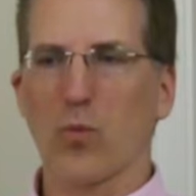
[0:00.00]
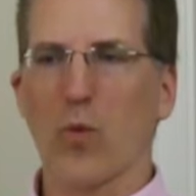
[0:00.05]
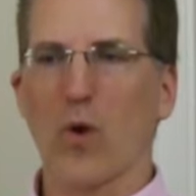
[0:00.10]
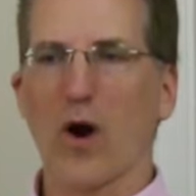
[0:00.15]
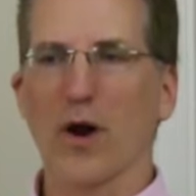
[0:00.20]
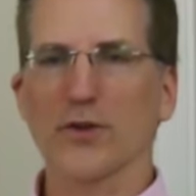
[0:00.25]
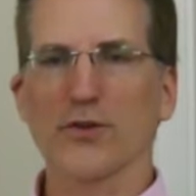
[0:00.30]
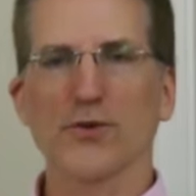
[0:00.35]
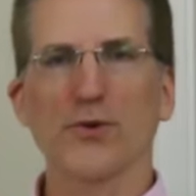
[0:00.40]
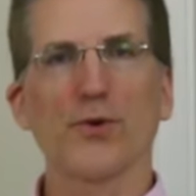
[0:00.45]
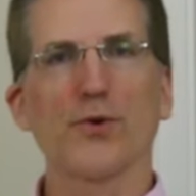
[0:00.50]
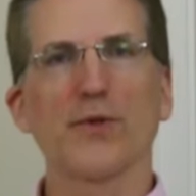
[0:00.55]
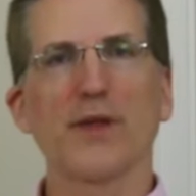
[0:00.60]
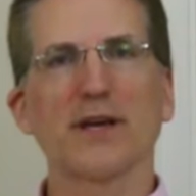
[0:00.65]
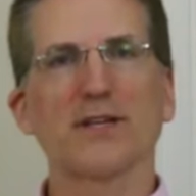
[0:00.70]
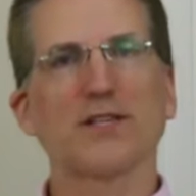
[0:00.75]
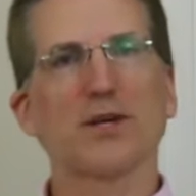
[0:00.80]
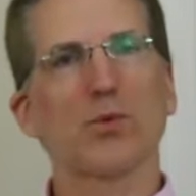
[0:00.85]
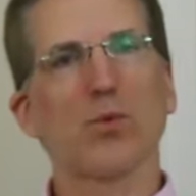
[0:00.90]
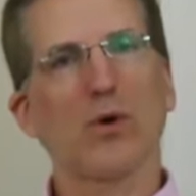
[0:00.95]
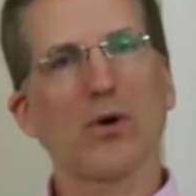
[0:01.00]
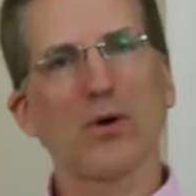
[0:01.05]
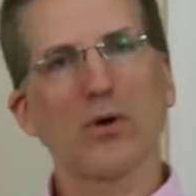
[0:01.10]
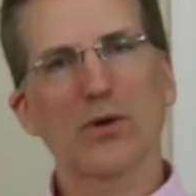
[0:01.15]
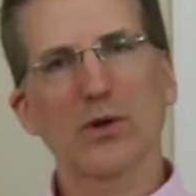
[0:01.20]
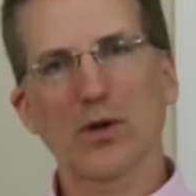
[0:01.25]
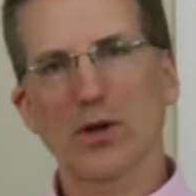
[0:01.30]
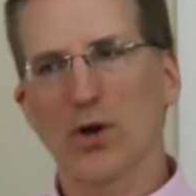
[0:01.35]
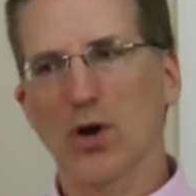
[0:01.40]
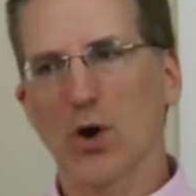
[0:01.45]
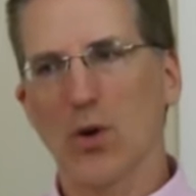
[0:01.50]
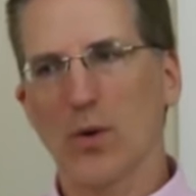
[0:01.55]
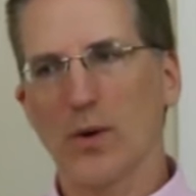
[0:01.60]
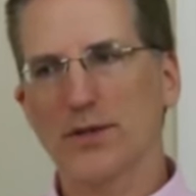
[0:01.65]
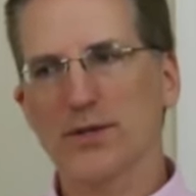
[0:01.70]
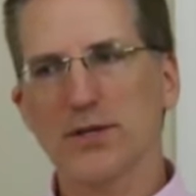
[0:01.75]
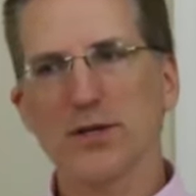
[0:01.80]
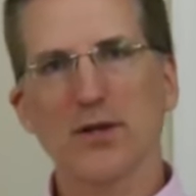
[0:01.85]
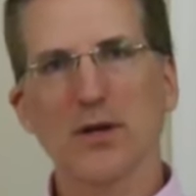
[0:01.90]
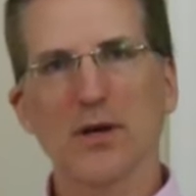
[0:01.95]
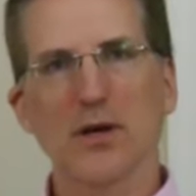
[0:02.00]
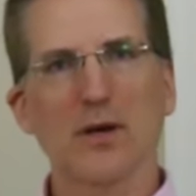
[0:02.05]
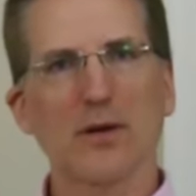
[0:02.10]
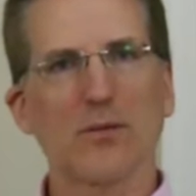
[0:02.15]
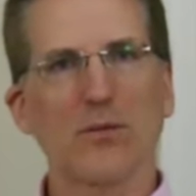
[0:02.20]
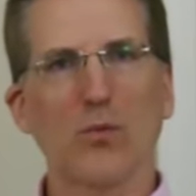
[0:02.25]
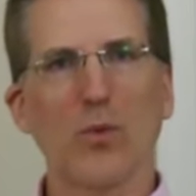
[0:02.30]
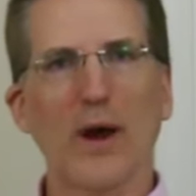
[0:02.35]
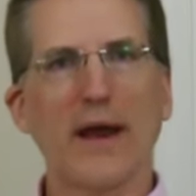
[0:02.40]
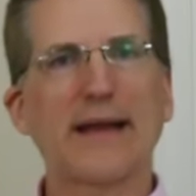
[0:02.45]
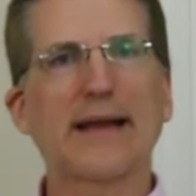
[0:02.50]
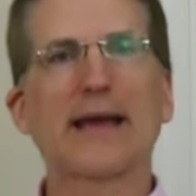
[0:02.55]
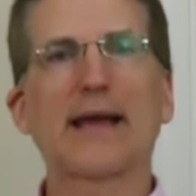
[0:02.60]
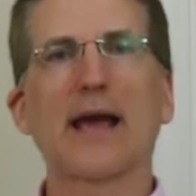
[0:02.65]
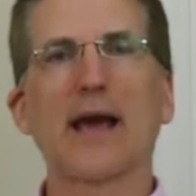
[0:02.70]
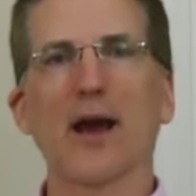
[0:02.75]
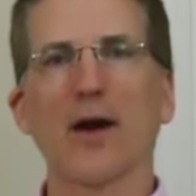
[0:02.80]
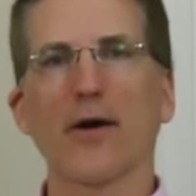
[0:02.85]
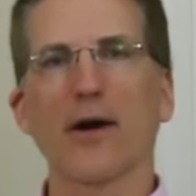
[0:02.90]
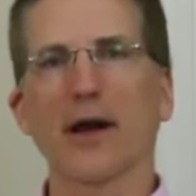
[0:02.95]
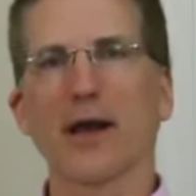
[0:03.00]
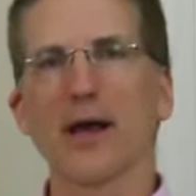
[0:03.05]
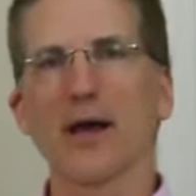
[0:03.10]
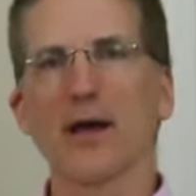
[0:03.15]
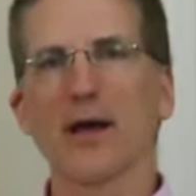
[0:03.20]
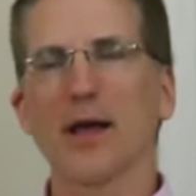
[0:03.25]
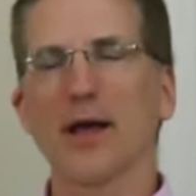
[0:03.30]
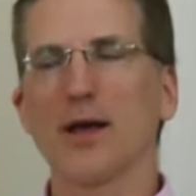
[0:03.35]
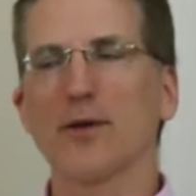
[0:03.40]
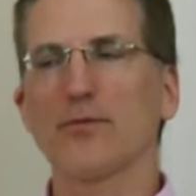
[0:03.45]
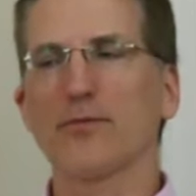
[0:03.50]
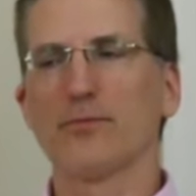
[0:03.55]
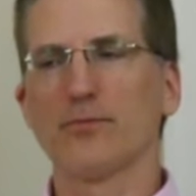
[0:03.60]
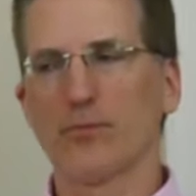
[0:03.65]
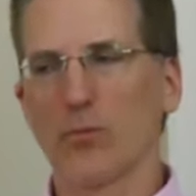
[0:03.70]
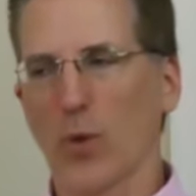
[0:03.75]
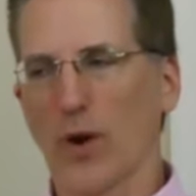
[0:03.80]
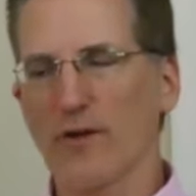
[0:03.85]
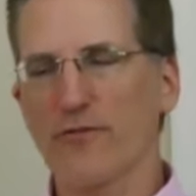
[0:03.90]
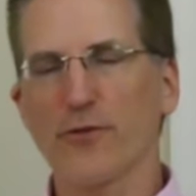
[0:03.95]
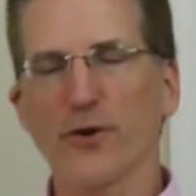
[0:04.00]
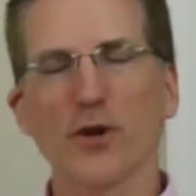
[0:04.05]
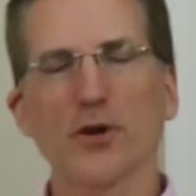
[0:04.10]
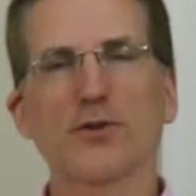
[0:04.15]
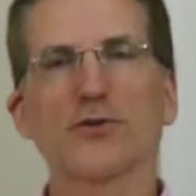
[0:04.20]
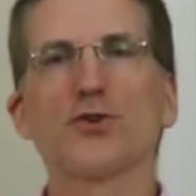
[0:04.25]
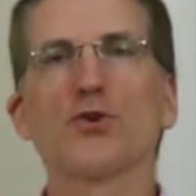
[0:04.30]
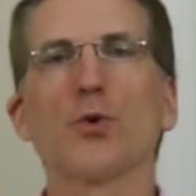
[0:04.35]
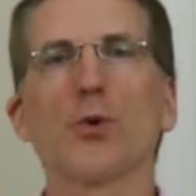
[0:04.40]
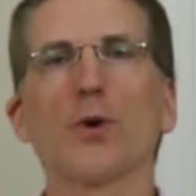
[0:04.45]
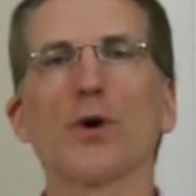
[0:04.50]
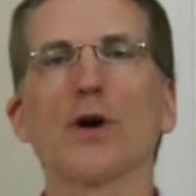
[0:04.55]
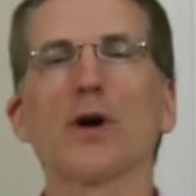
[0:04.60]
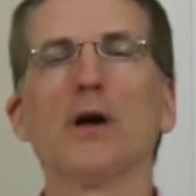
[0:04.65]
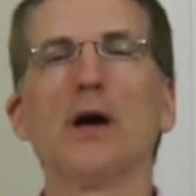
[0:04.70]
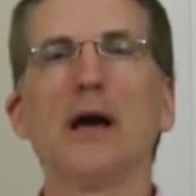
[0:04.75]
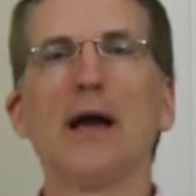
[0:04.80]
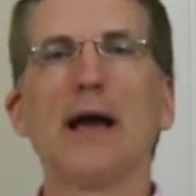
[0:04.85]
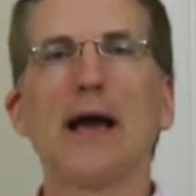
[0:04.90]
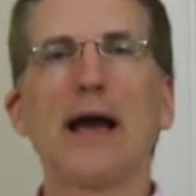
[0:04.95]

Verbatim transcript: walked through, they said, well, go into the waiting area, and wait for your tour,